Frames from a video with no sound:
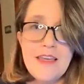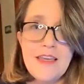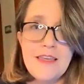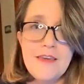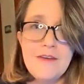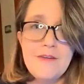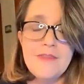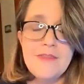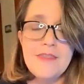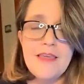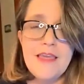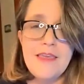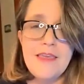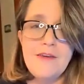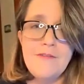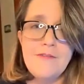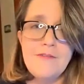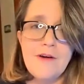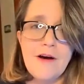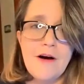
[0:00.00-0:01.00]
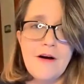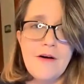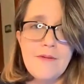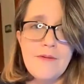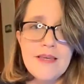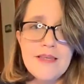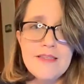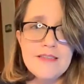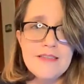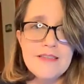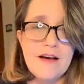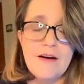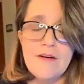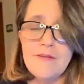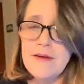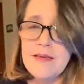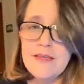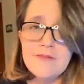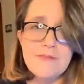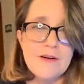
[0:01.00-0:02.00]
you. Thank you for always
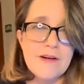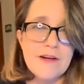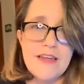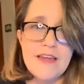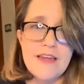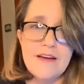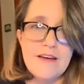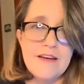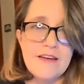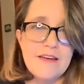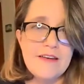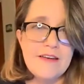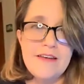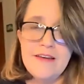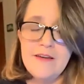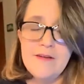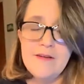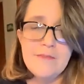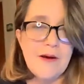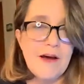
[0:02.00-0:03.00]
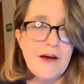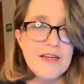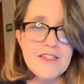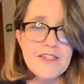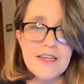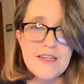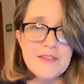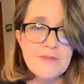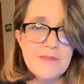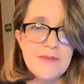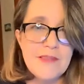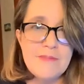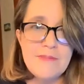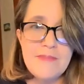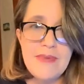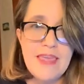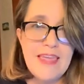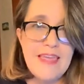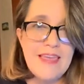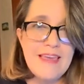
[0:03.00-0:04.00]
working on projects with
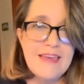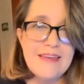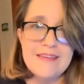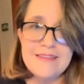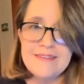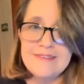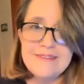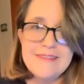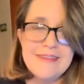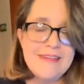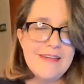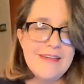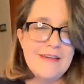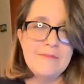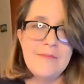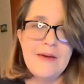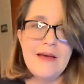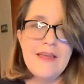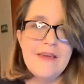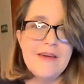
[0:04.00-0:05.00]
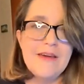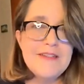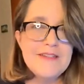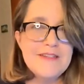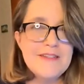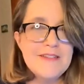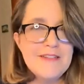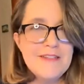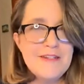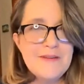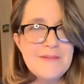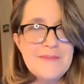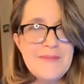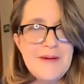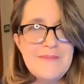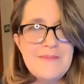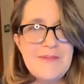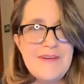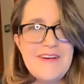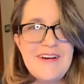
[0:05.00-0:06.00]
me. And my goodness, do you
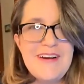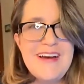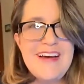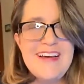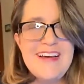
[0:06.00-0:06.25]
remember